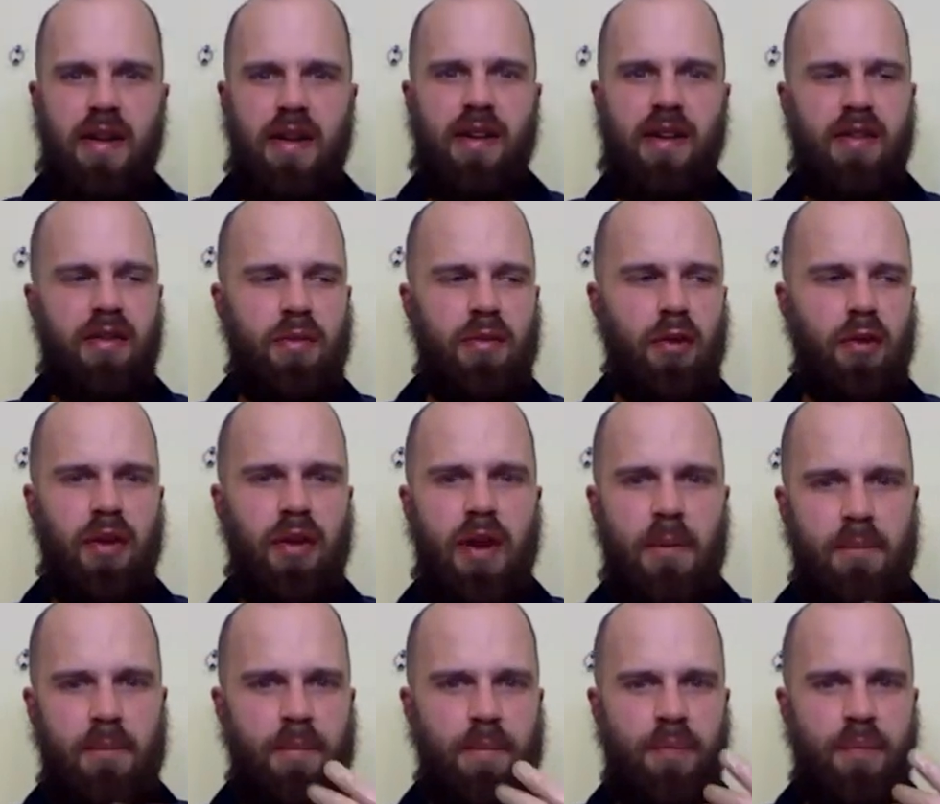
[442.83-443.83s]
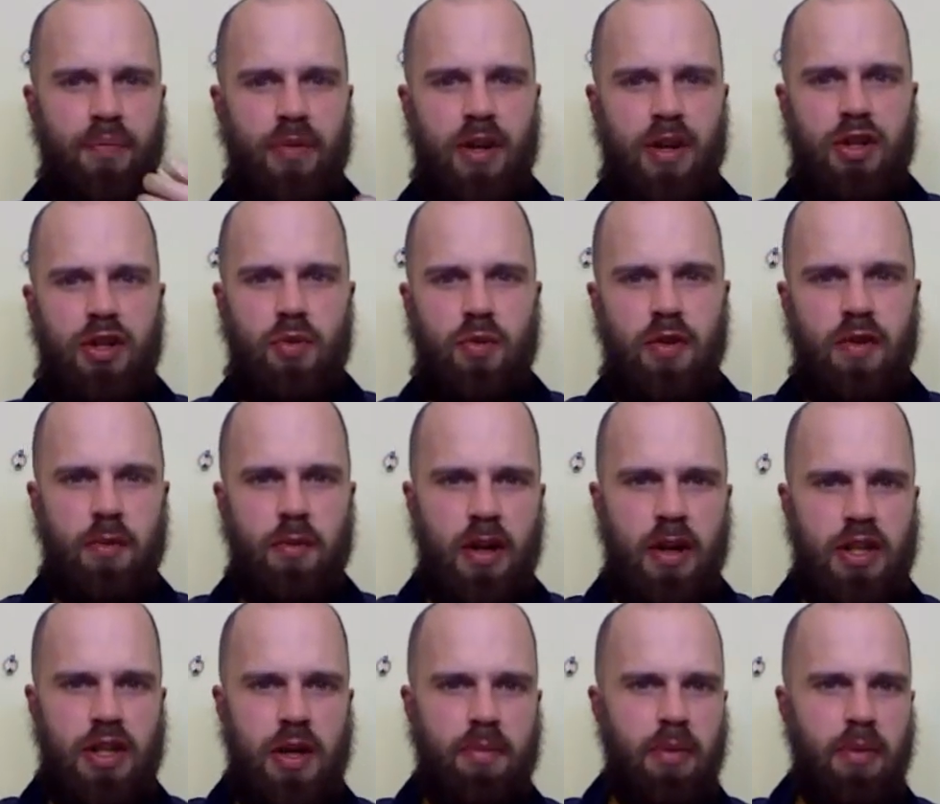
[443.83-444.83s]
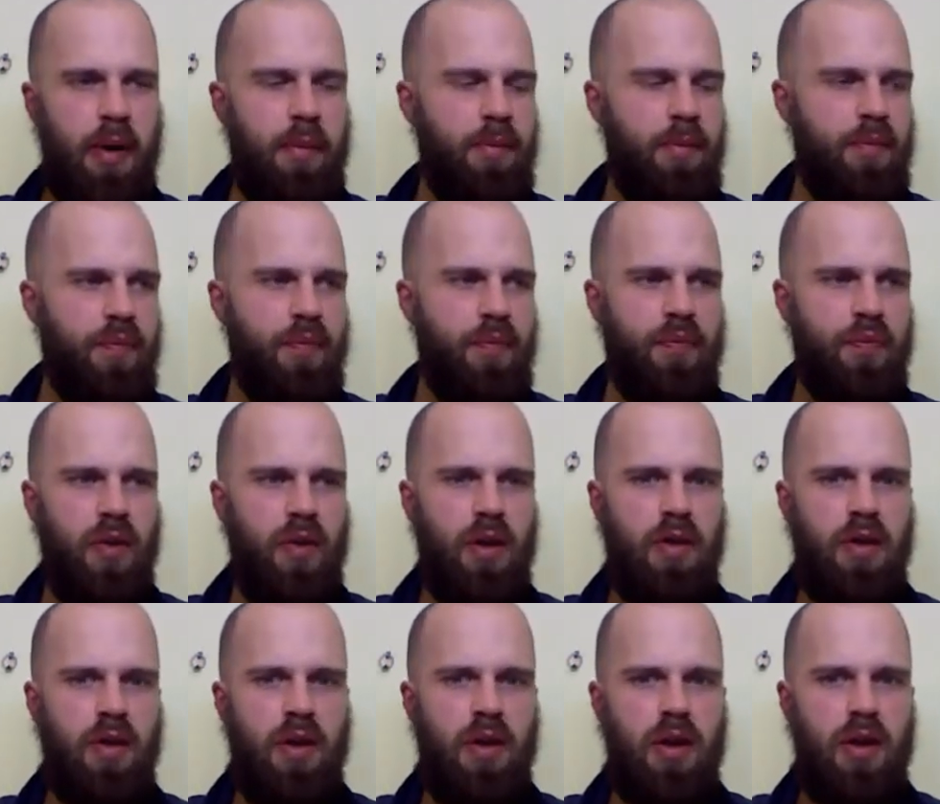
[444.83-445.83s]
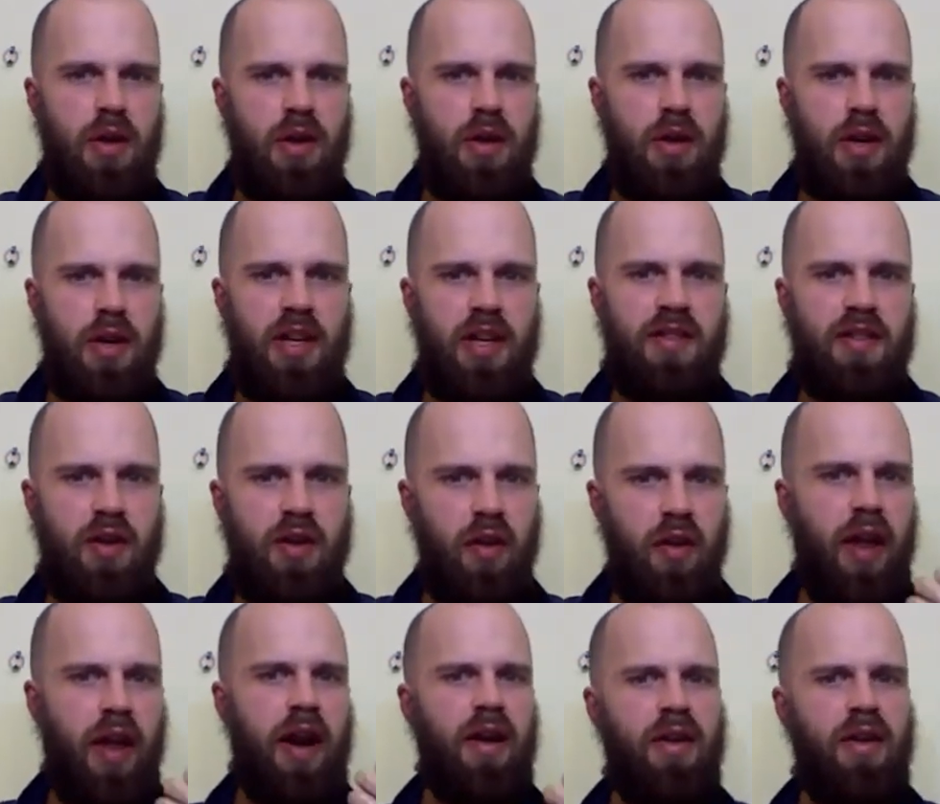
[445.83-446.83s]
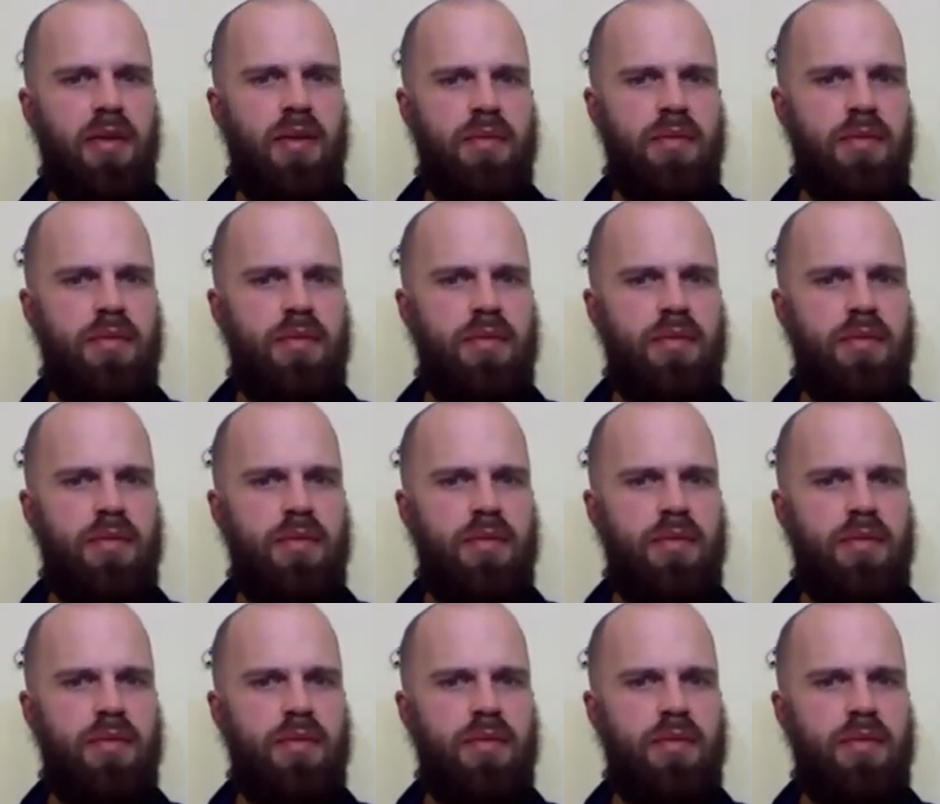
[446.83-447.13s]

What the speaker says: Doesn't really do as much, but it's still there.